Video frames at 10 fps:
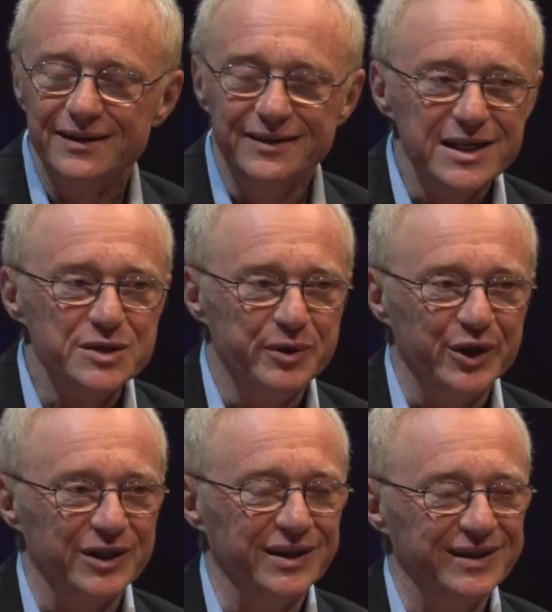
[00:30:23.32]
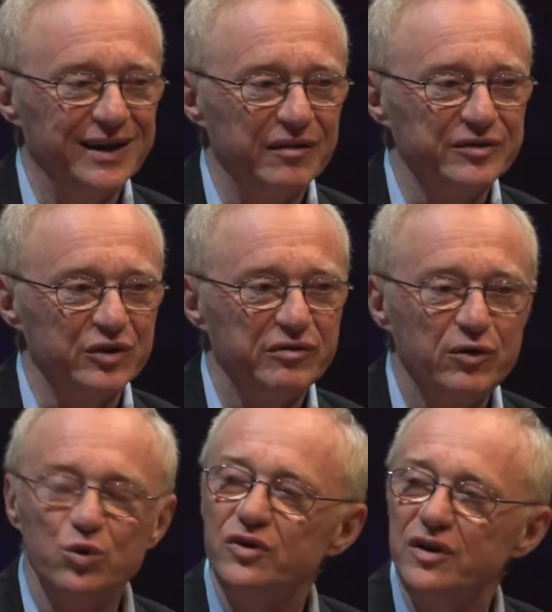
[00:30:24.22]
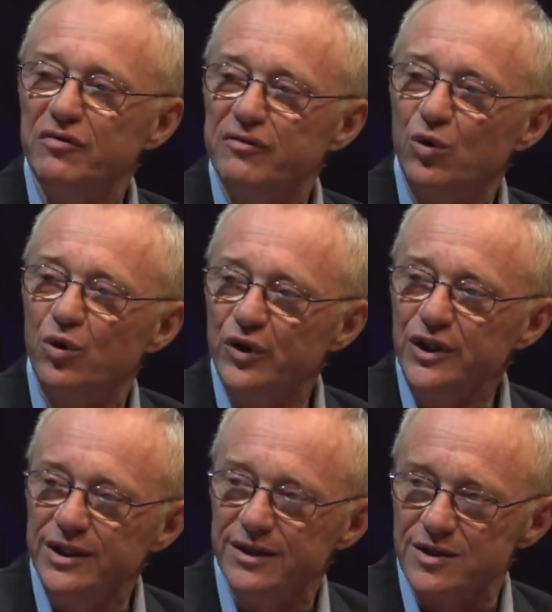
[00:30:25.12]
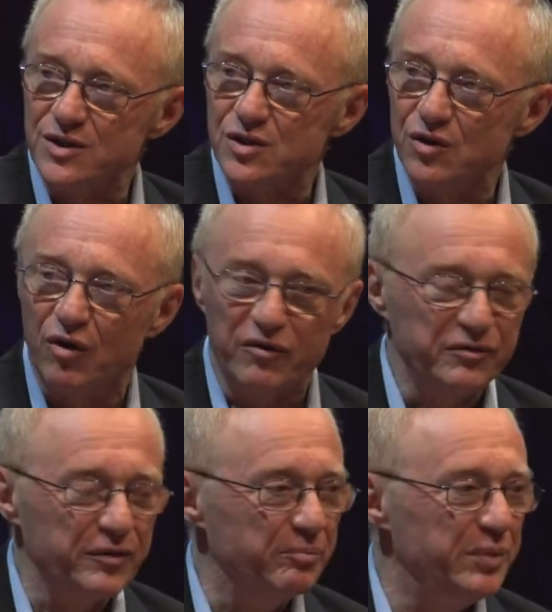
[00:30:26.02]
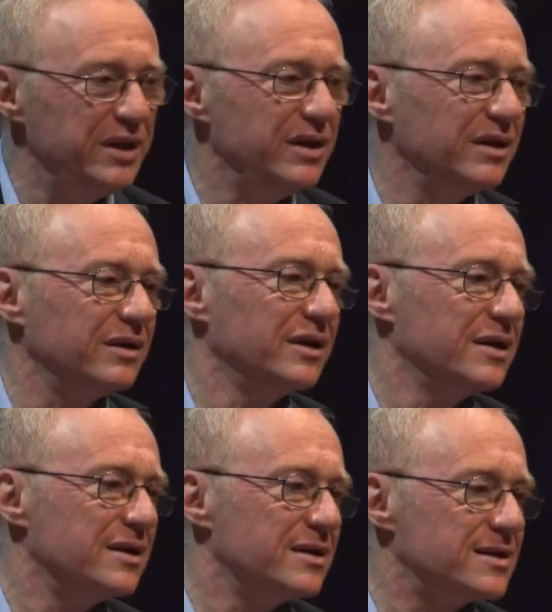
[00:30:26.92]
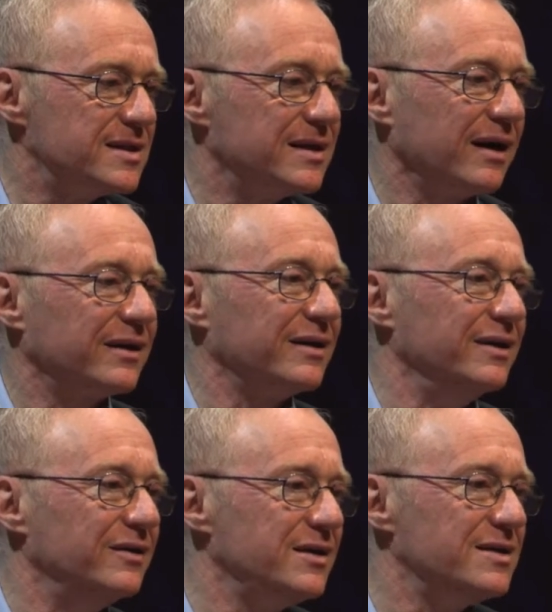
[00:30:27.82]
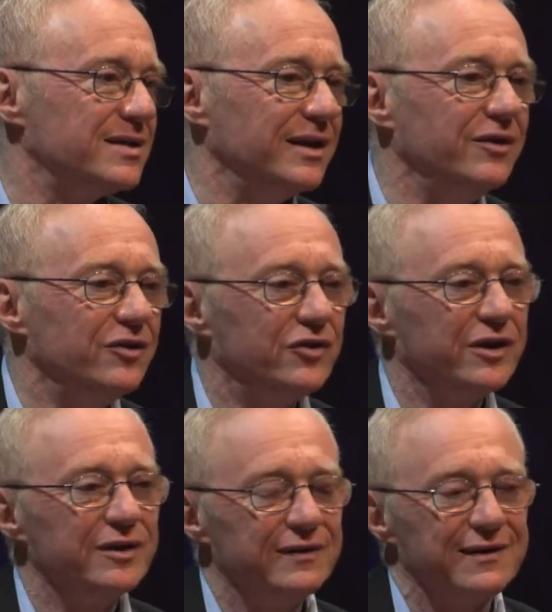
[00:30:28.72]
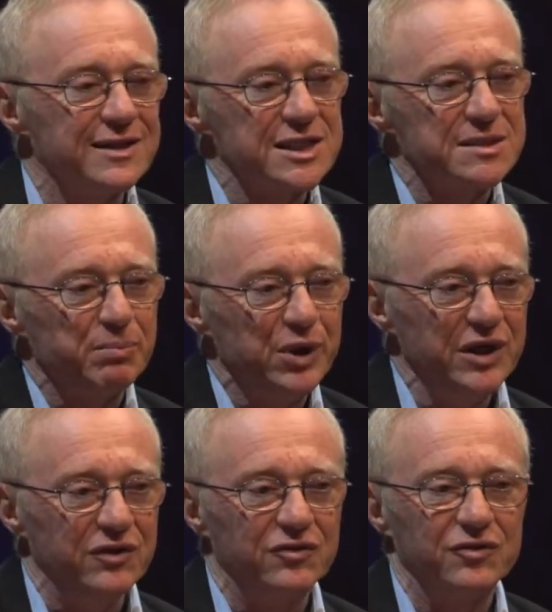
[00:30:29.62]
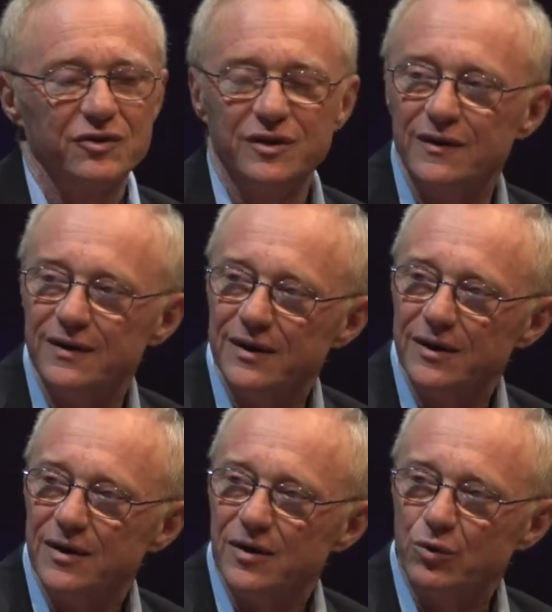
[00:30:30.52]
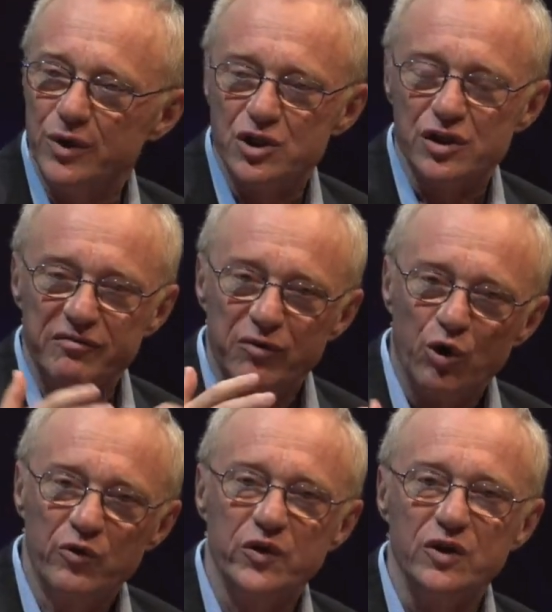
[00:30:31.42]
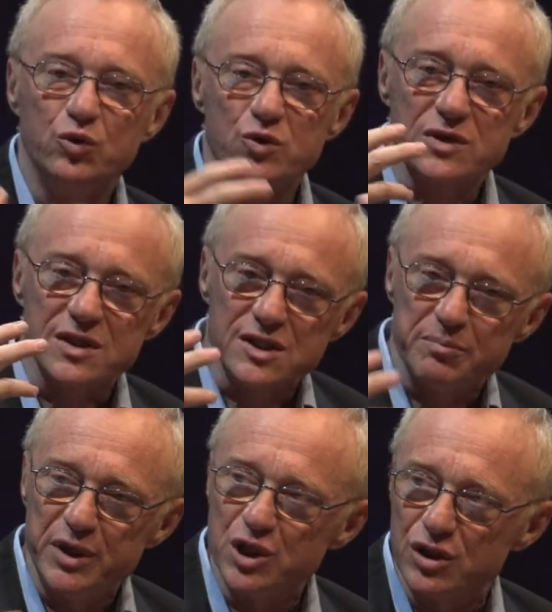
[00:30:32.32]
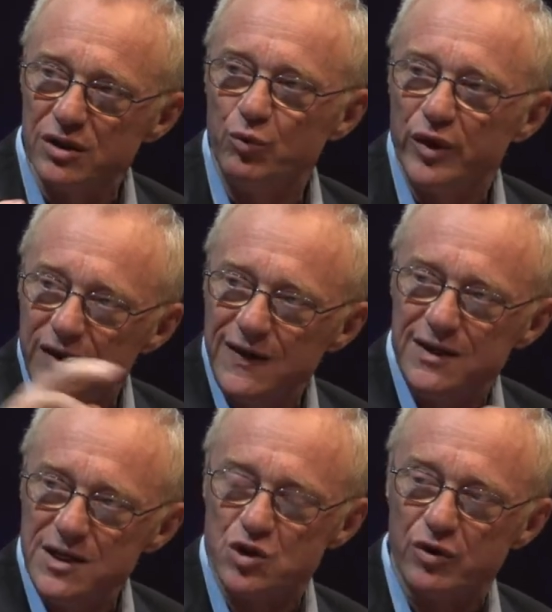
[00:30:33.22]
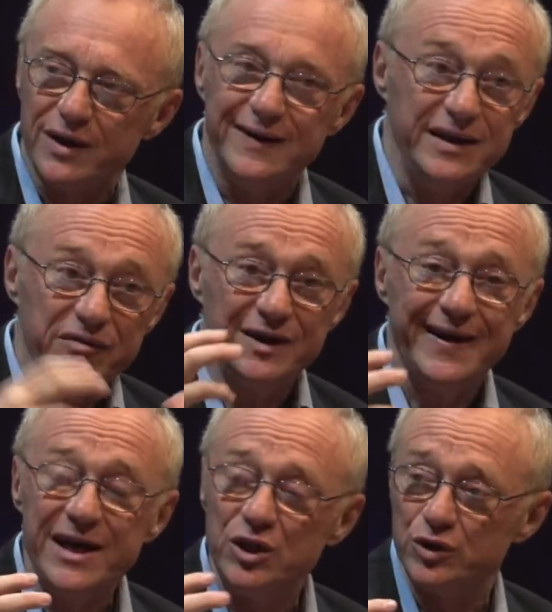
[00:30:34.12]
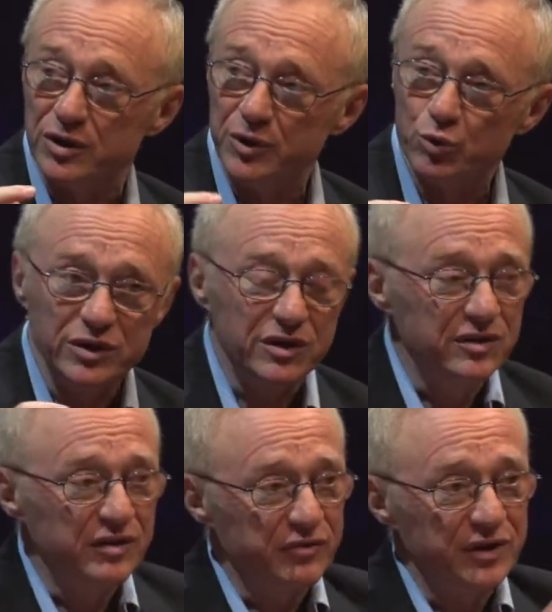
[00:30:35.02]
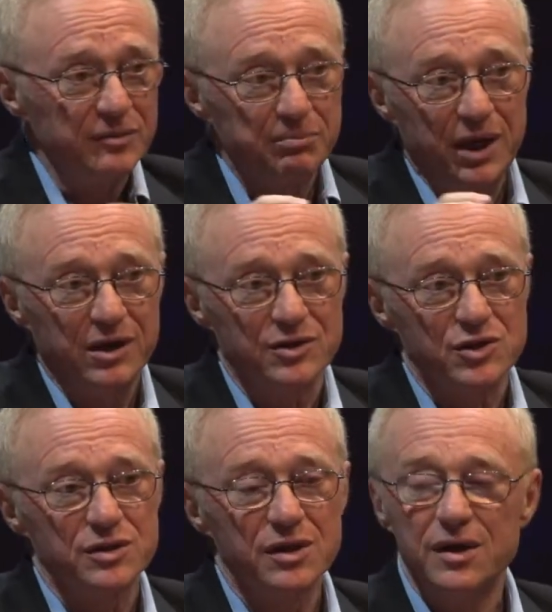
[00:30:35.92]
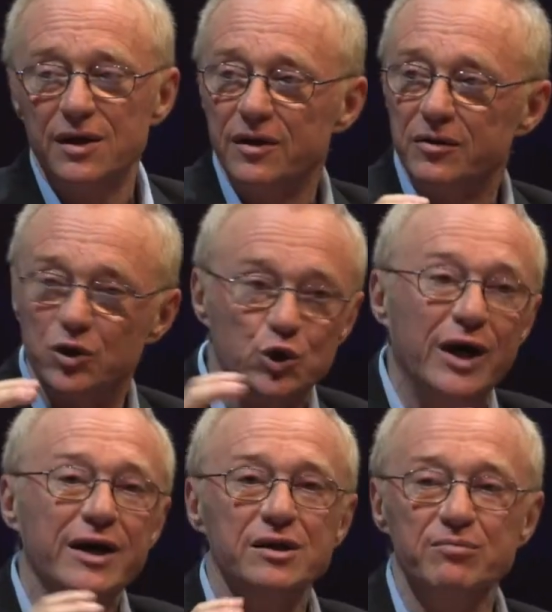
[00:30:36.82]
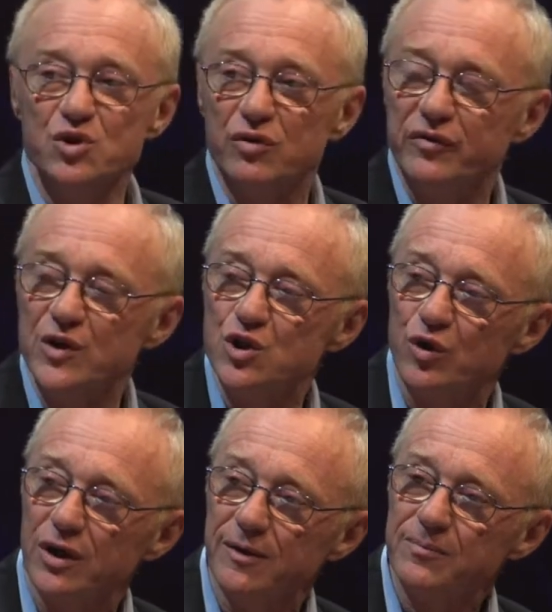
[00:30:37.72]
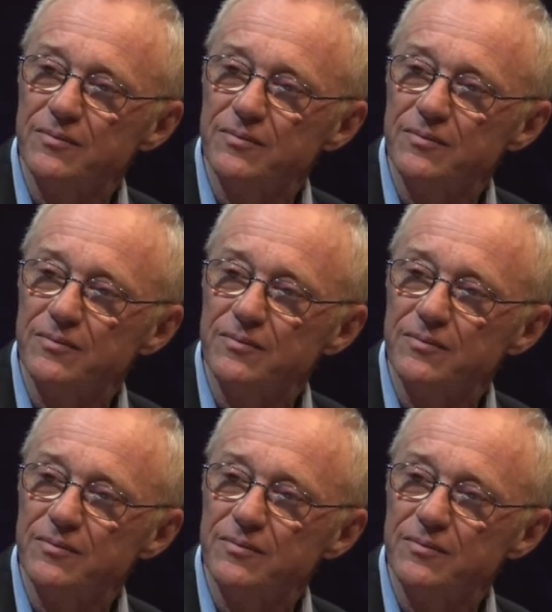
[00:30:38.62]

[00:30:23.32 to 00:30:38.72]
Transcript: desperately, after 44 years of being stuck in this internal split, which evolved into suspicion within Israel and even hatred between the different parts, tribes of Israel.